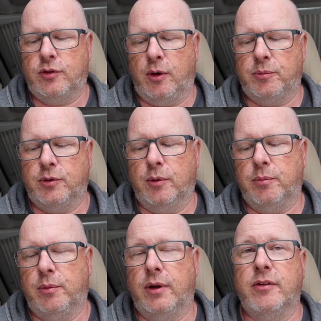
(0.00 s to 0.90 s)
topped
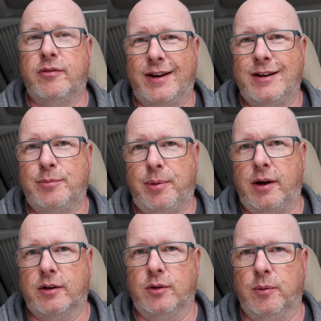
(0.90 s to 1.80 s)
up while the van is
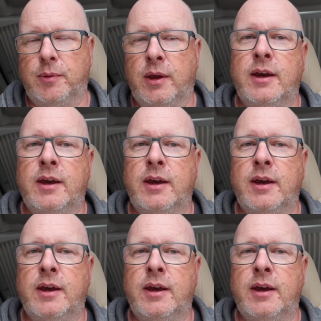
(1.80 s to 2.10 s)
parked up?